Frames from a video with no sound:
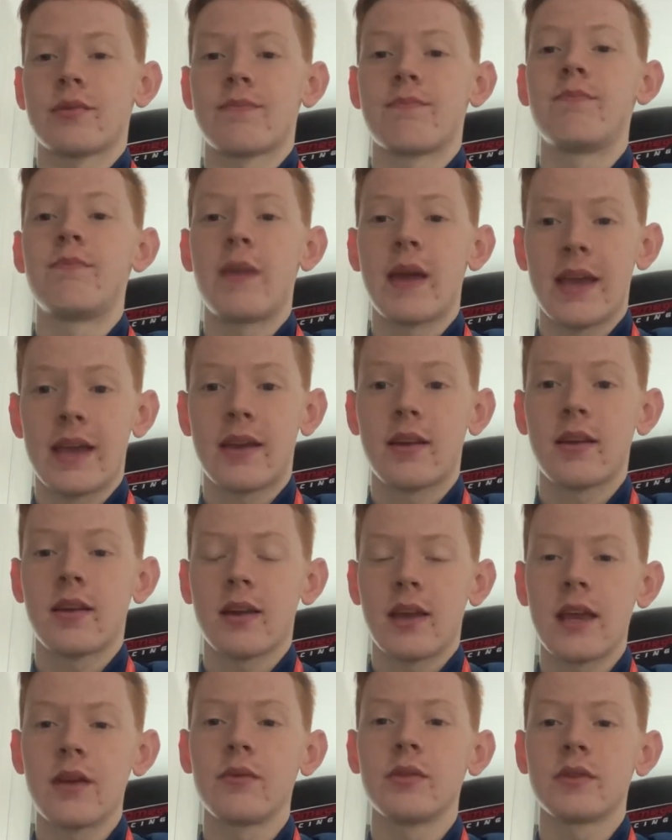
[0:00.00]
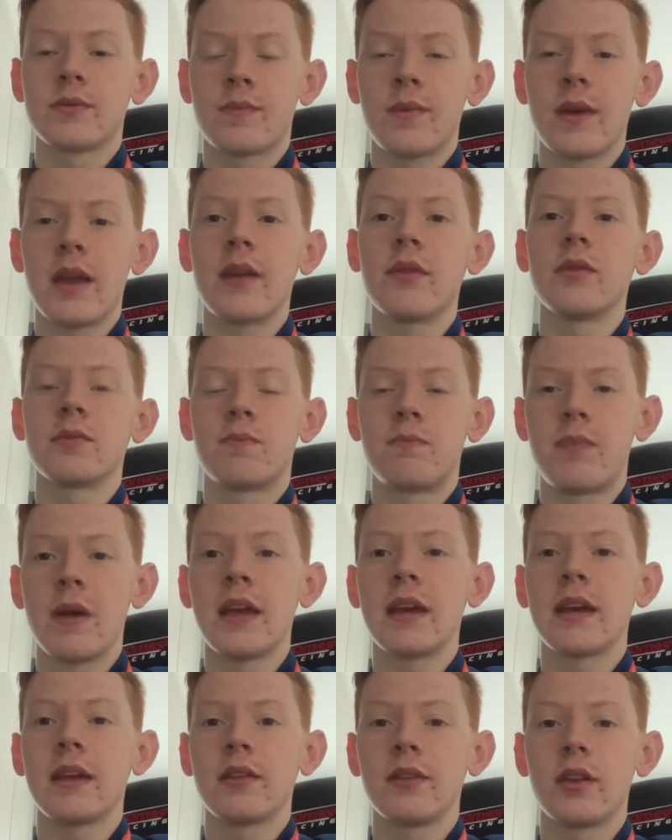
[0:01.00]
big
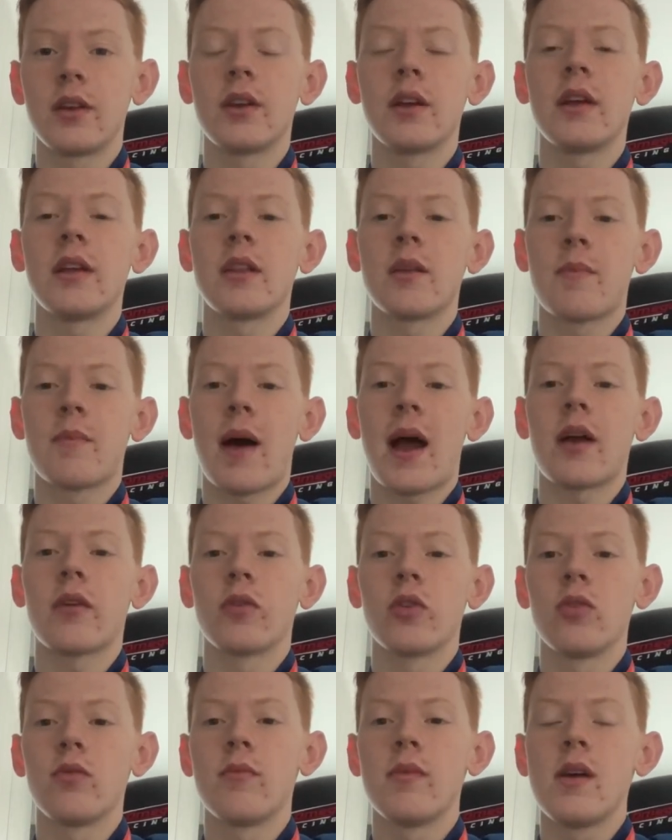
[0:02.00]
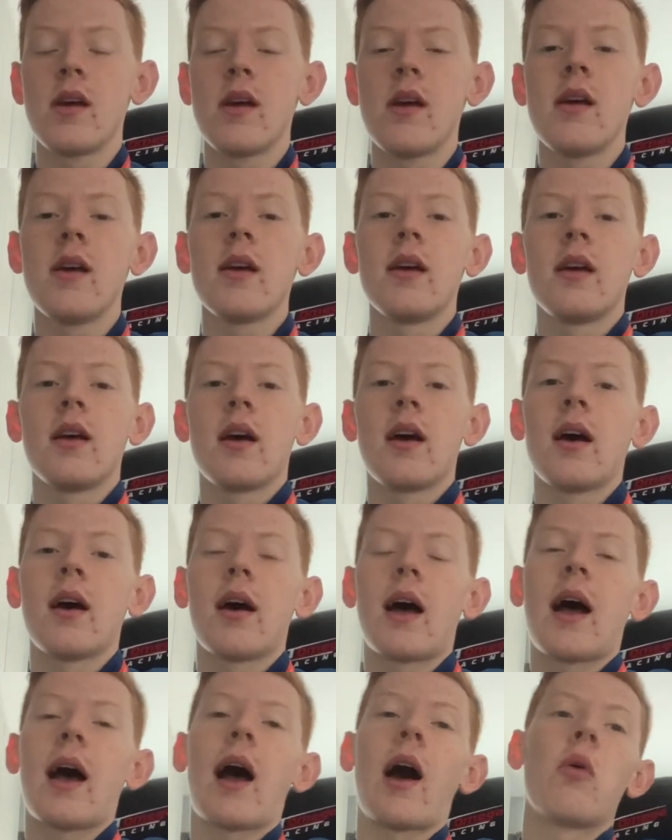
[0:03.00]
in the back room.
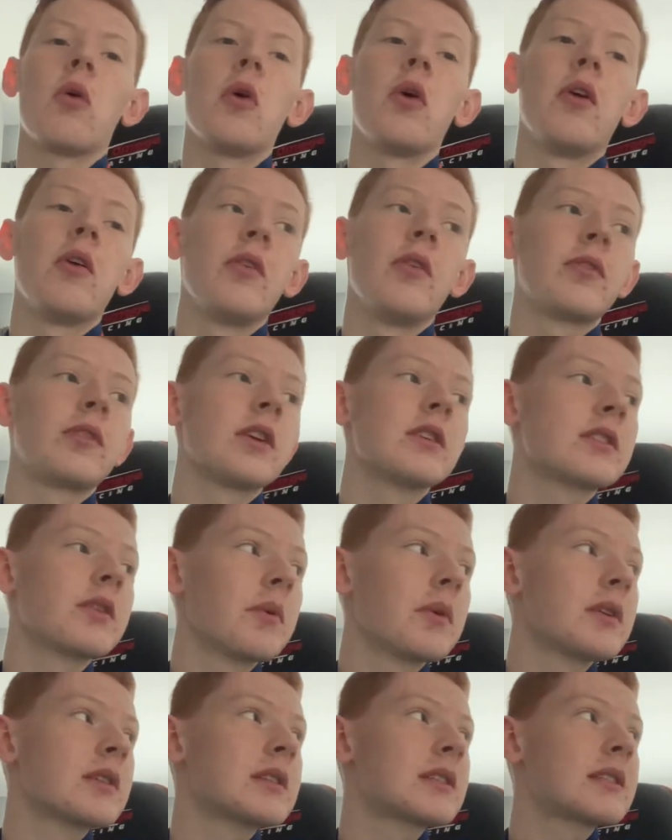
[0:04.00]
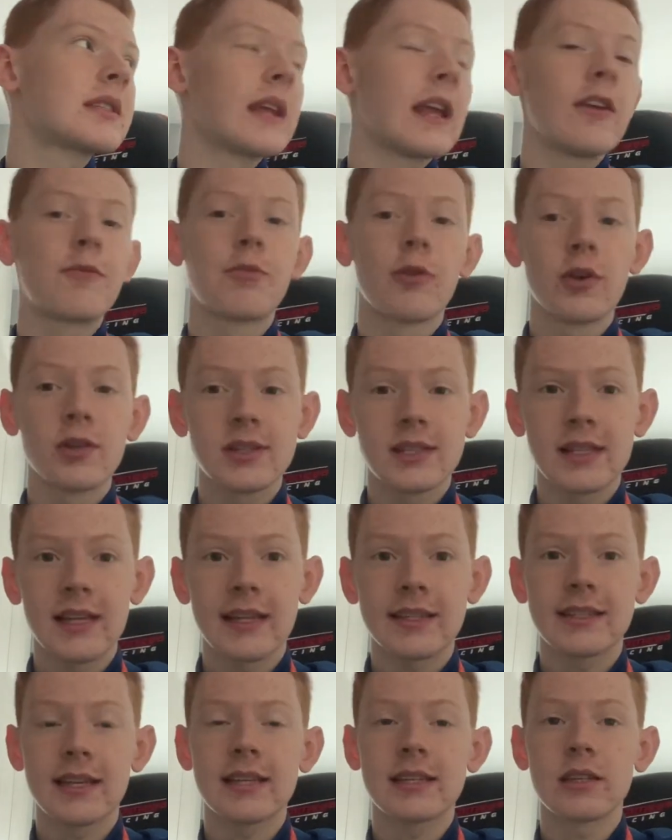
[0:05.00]
Because there was Steve Bruce the
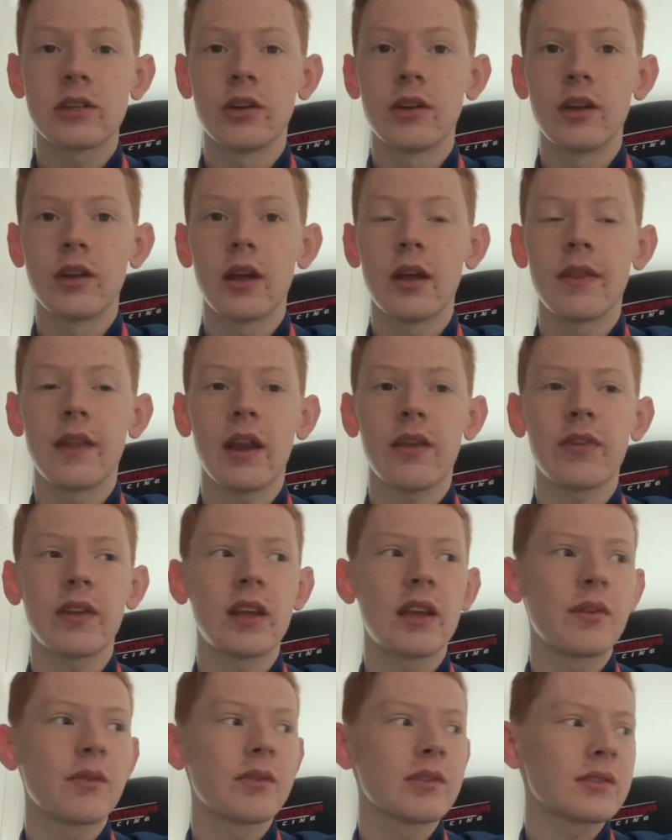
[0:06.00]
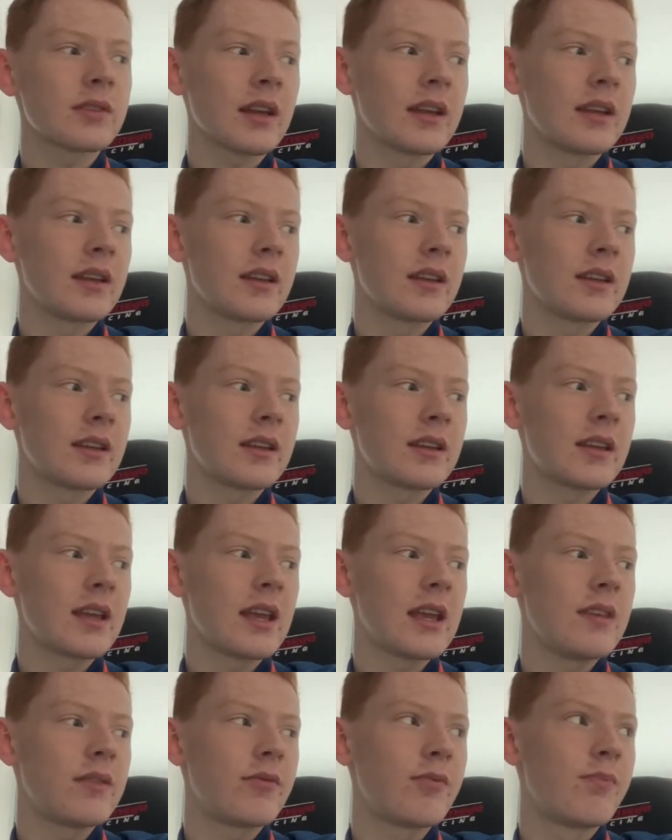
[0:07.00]
assistant, and then I think it was like
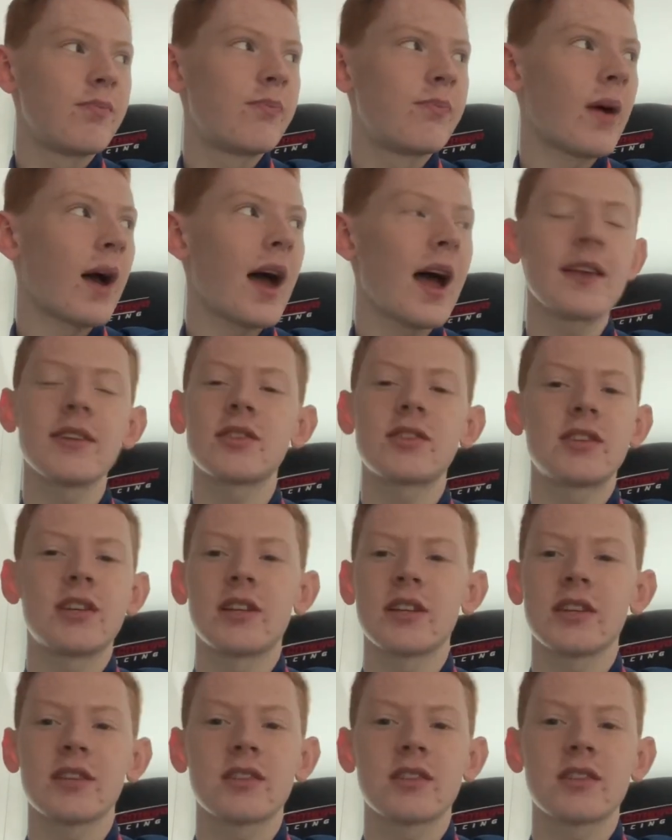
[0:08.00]
Keith Birchin